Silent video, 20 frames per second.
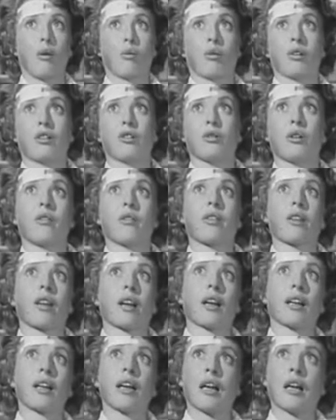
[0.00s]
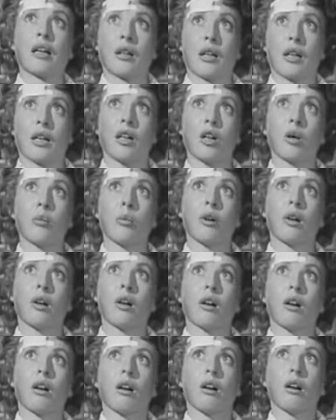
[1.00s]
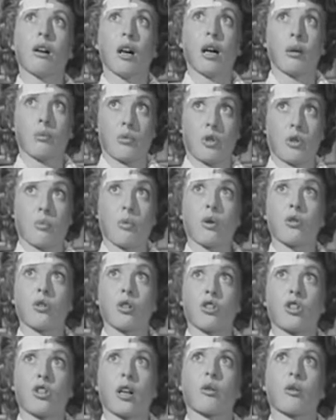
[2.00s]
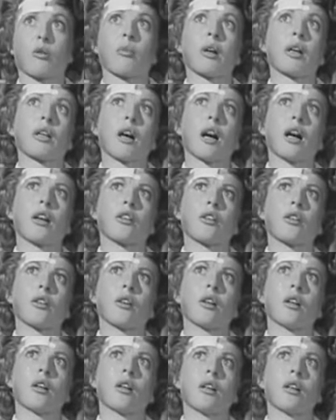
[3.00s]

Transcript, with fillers: I want to do everything I can to help. I'm supposed to check with my doctor.